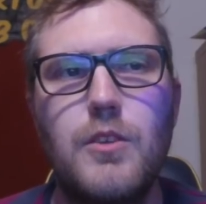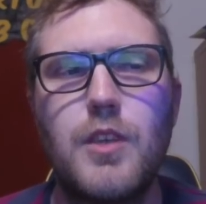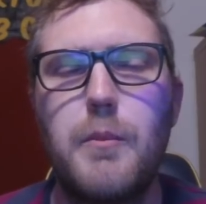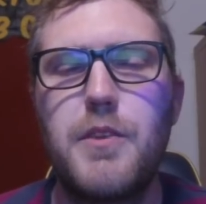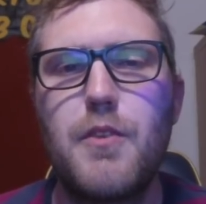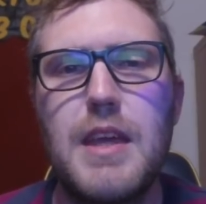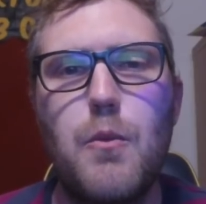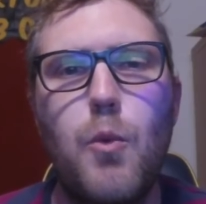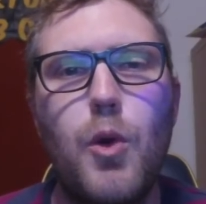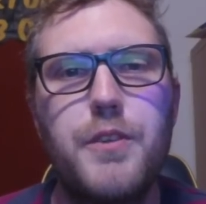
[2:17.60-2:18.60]
So number 3.
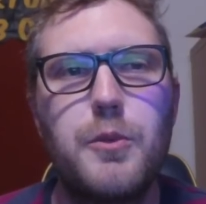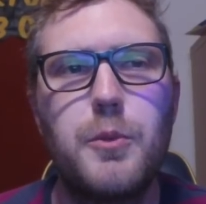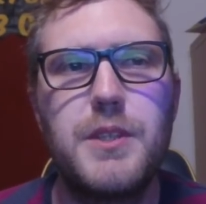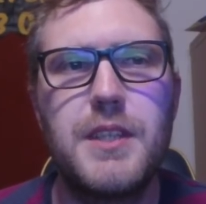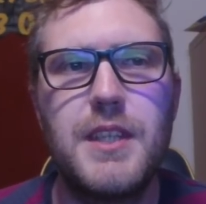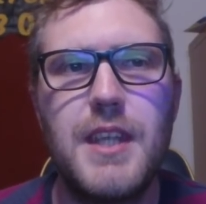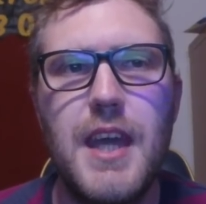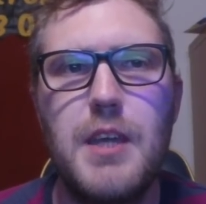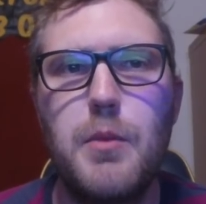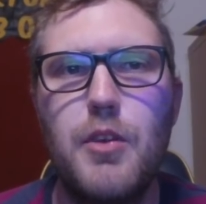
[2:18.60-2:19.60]
What was the
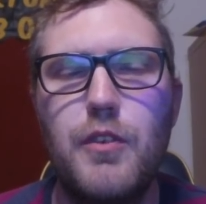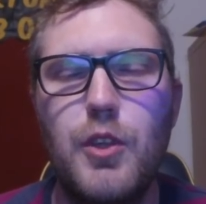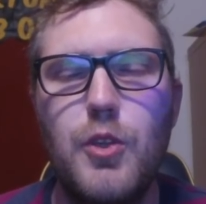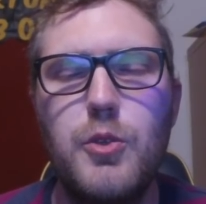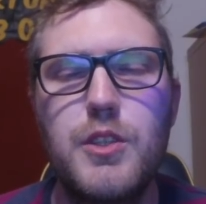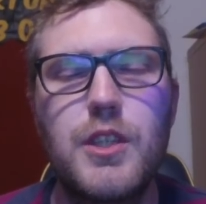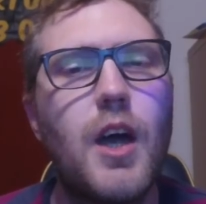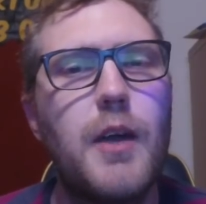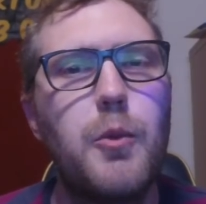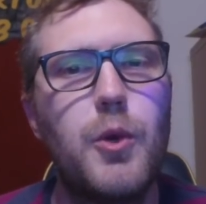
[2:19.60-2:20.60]
name of Luke
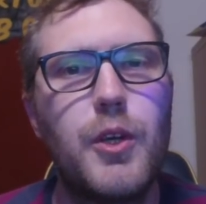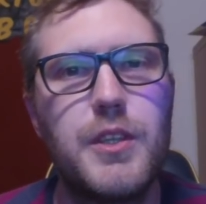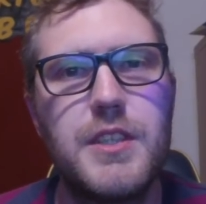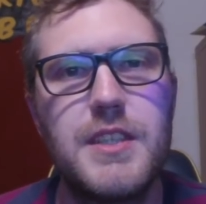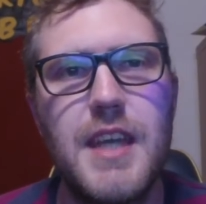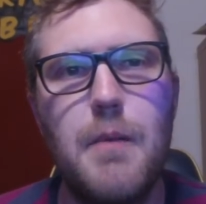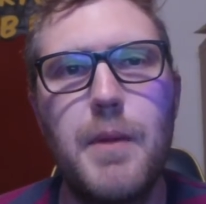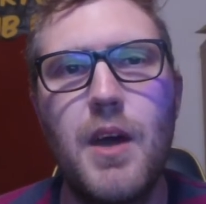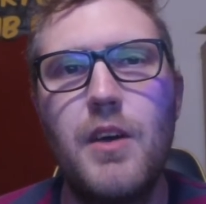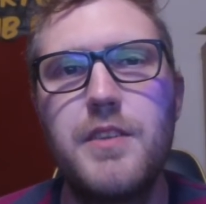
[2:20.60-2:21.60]
Skywalker's
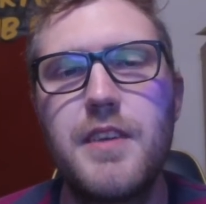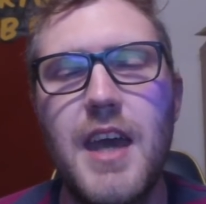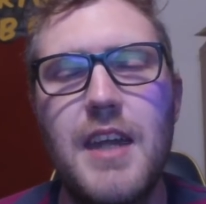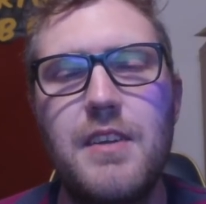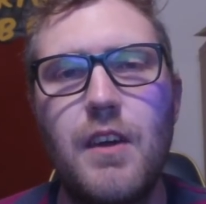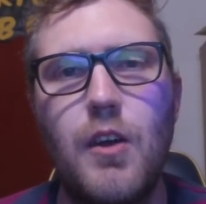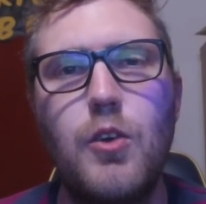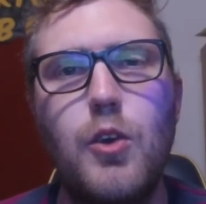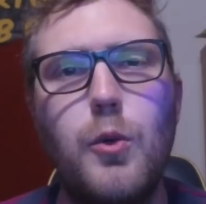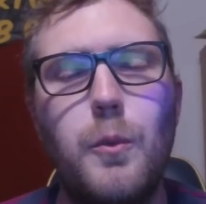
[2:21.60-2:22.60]
step-aunt and
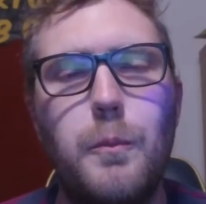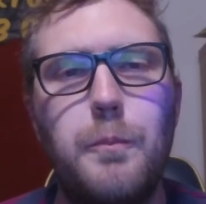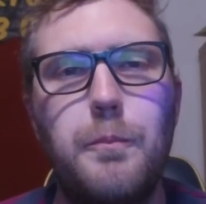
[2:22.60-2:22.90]
uncle?